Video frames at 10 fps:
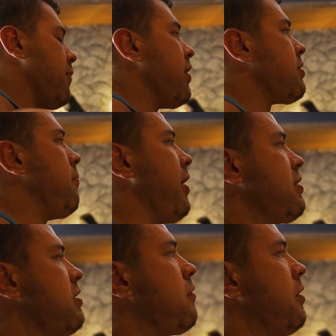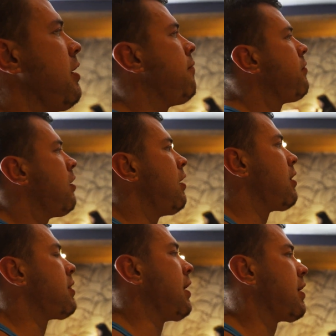It's amazing to me
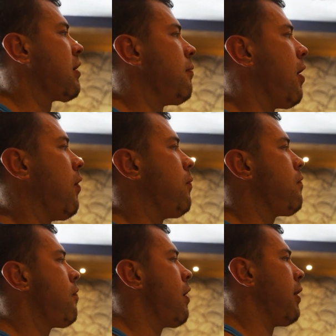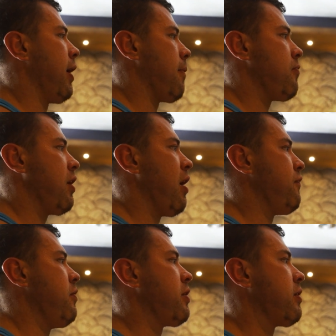thinking about, like,
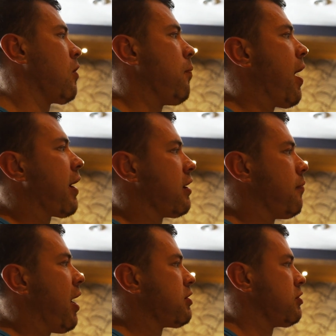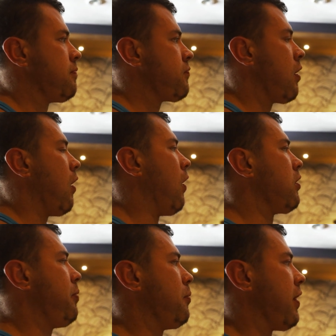if you can go back and imagine all
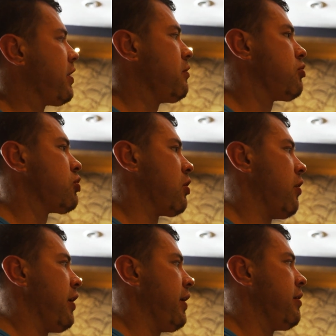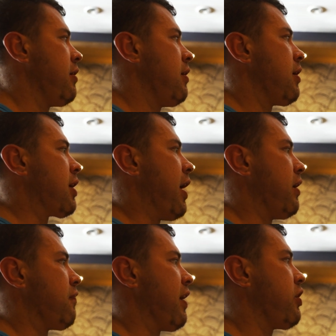the people that you started, kind
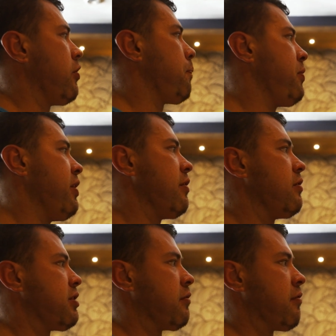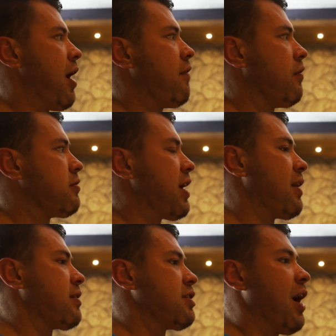of like your peers and rivals
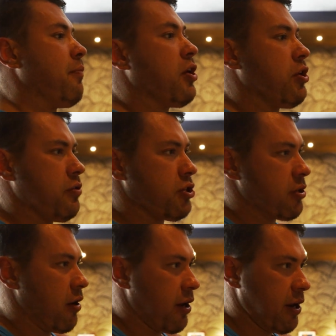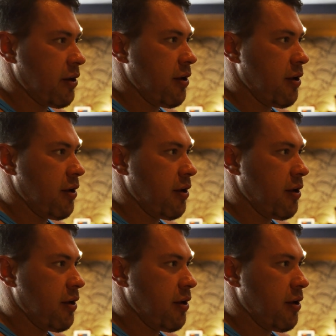at the time that you started,